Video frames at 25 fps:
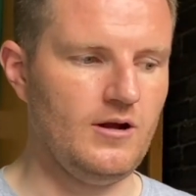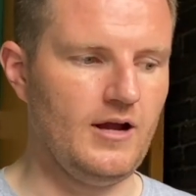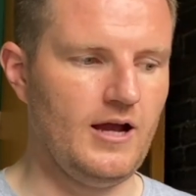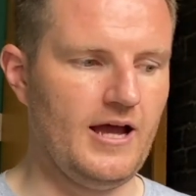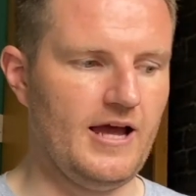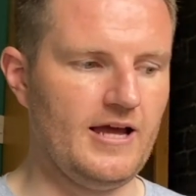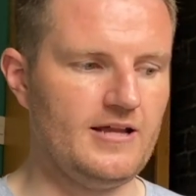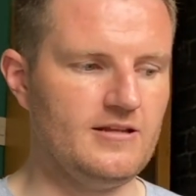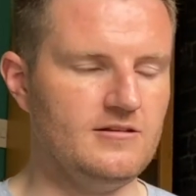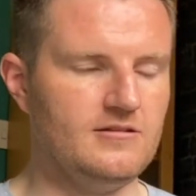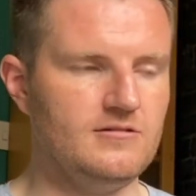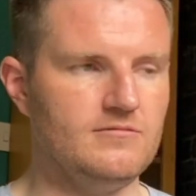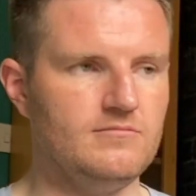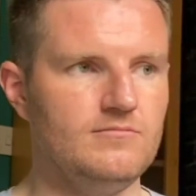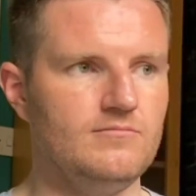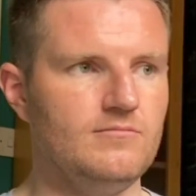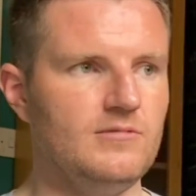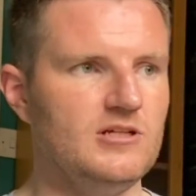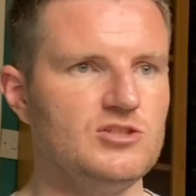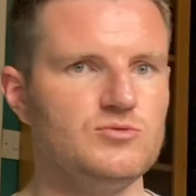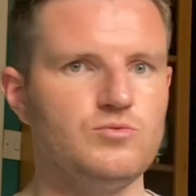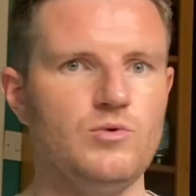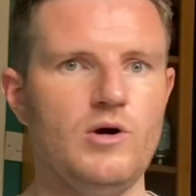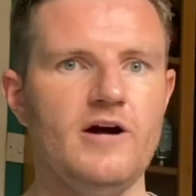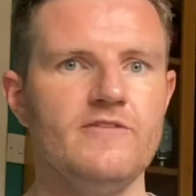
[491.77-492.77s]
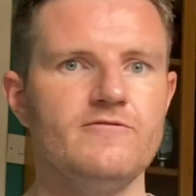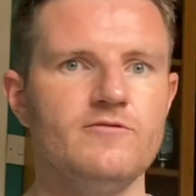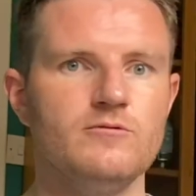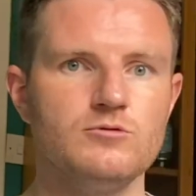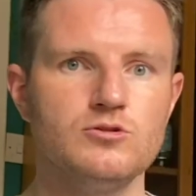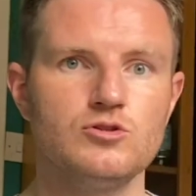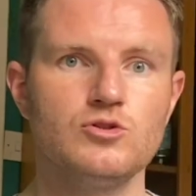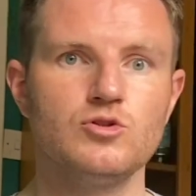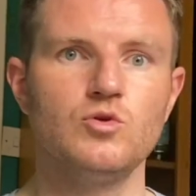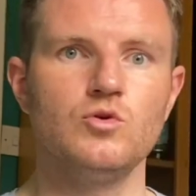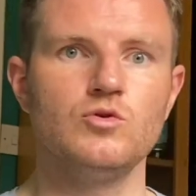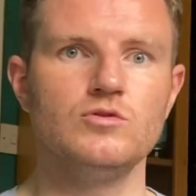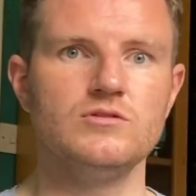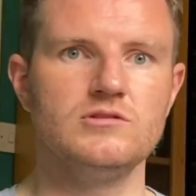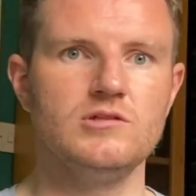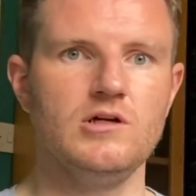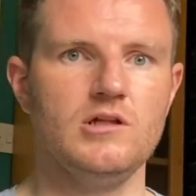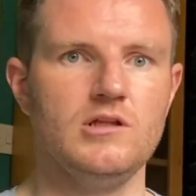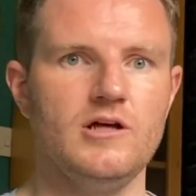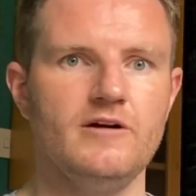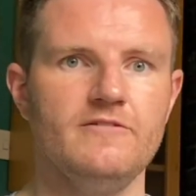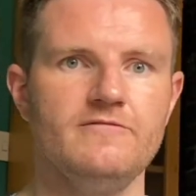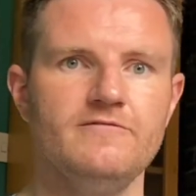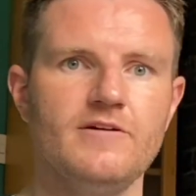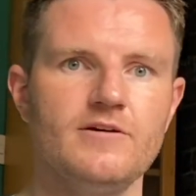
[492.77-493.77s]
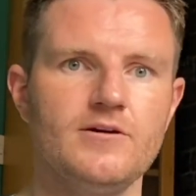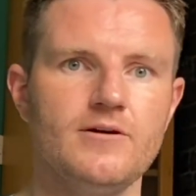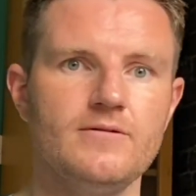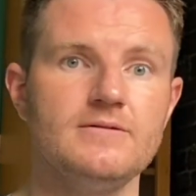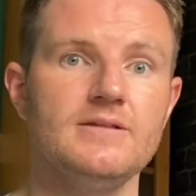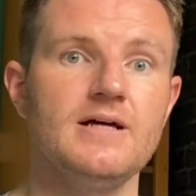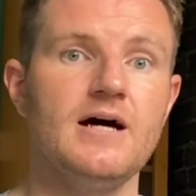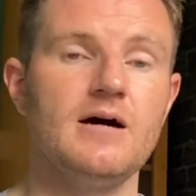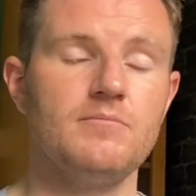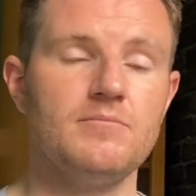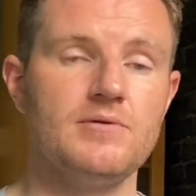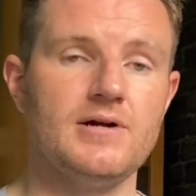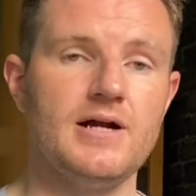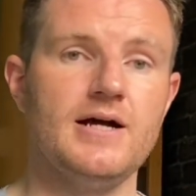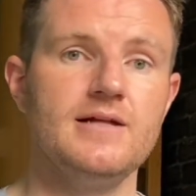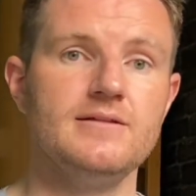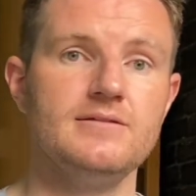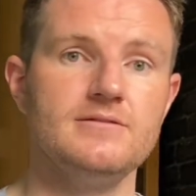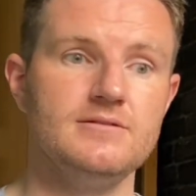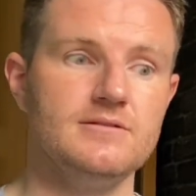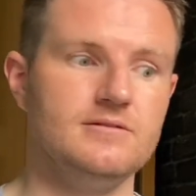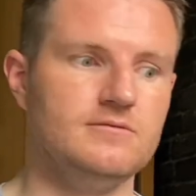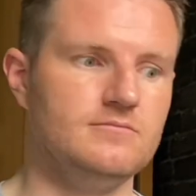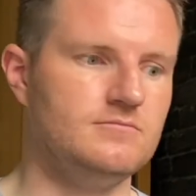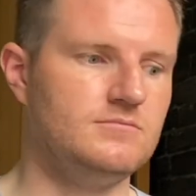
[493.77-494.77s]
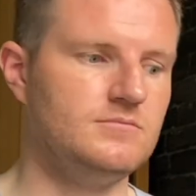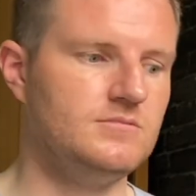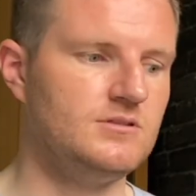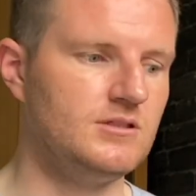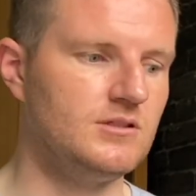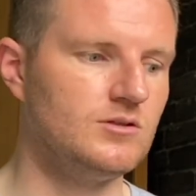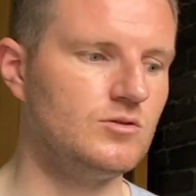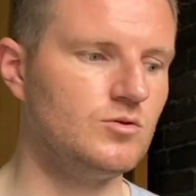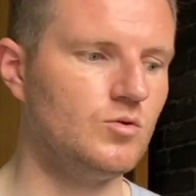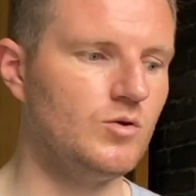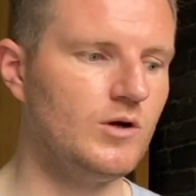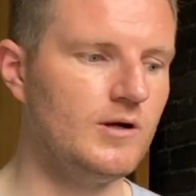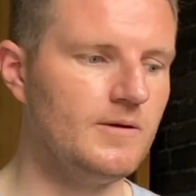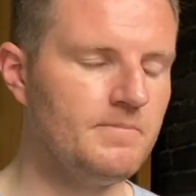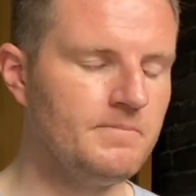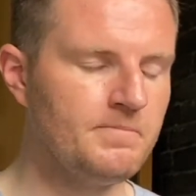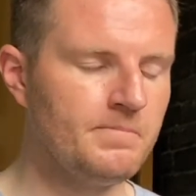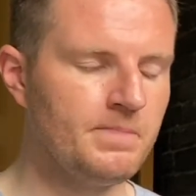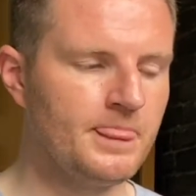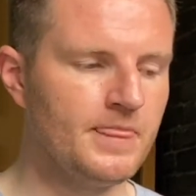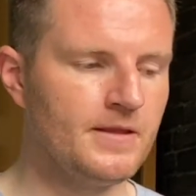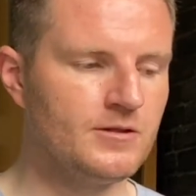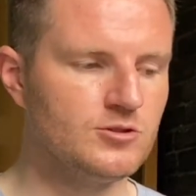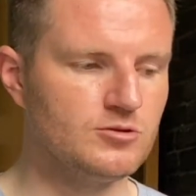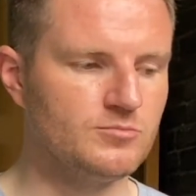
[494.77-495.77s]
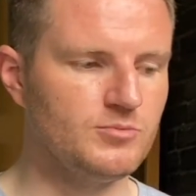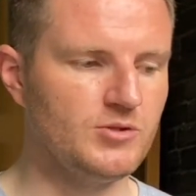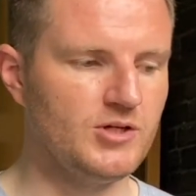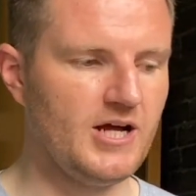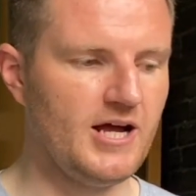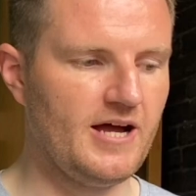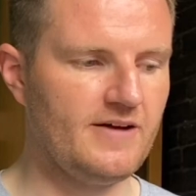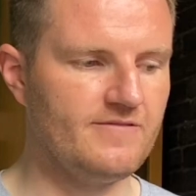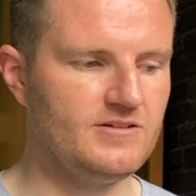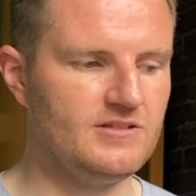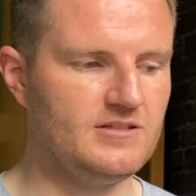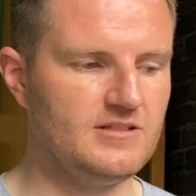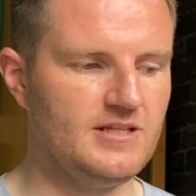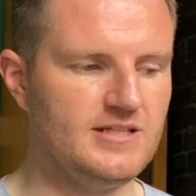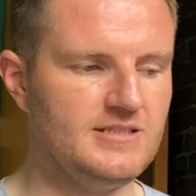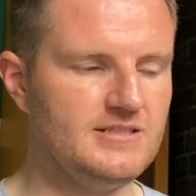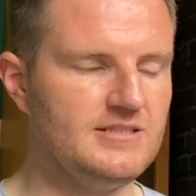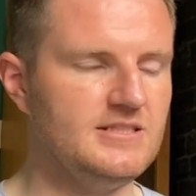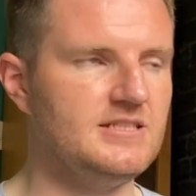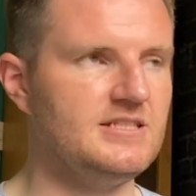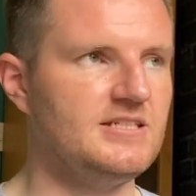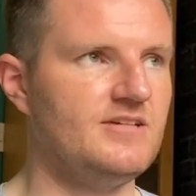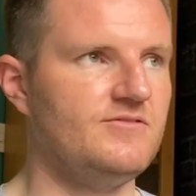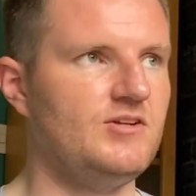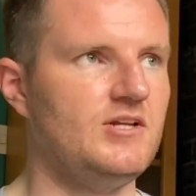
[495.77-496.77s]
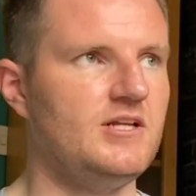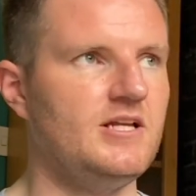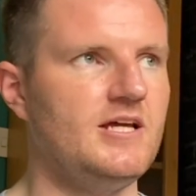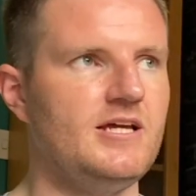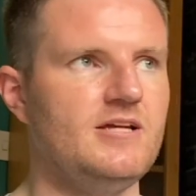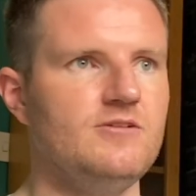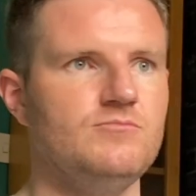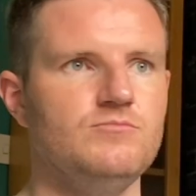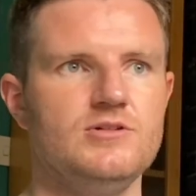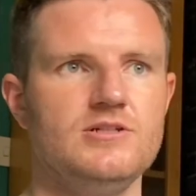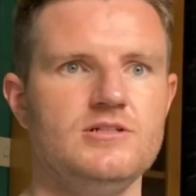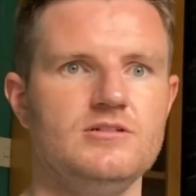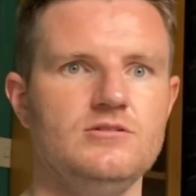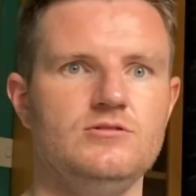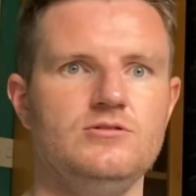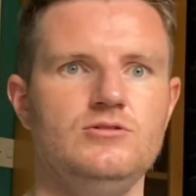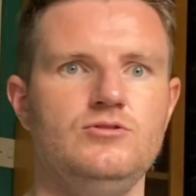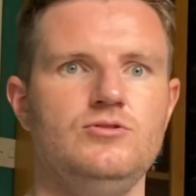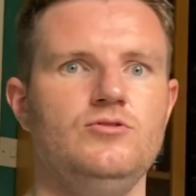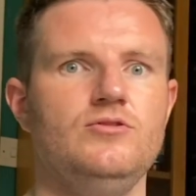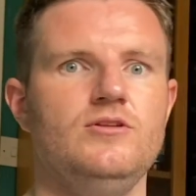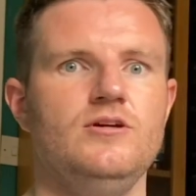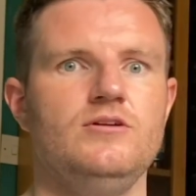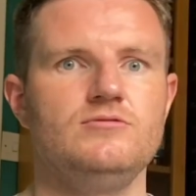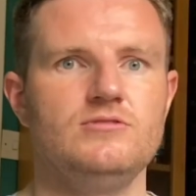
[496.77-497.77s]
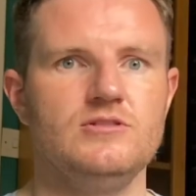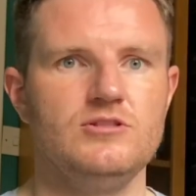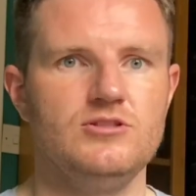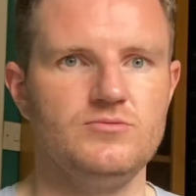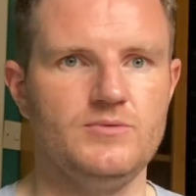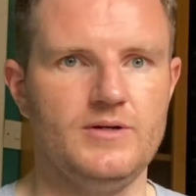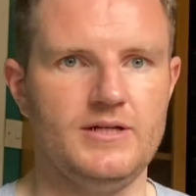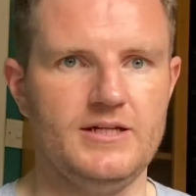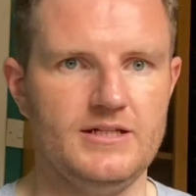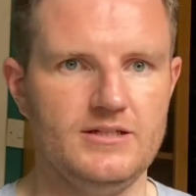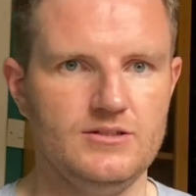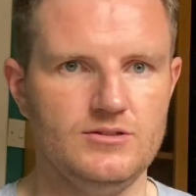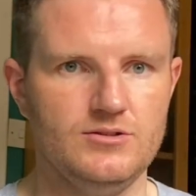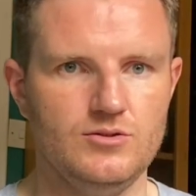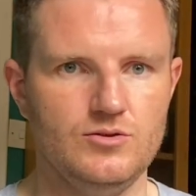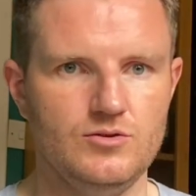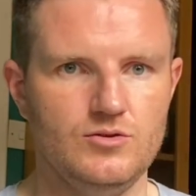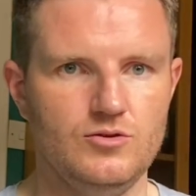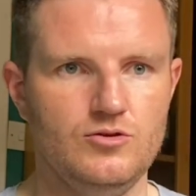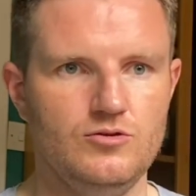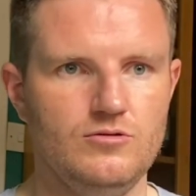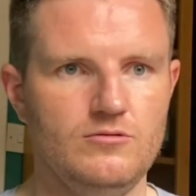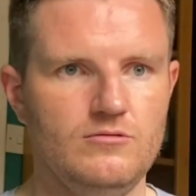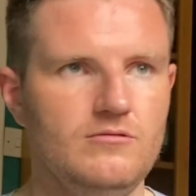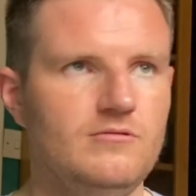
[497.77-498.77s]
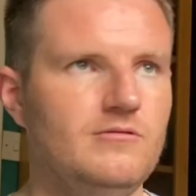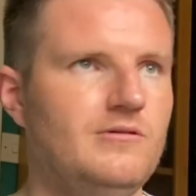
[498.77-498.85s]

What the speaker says: And it's what everyone's grown to love around that brand to grow it. So Bunnahabhain, 1979, we're in 2022.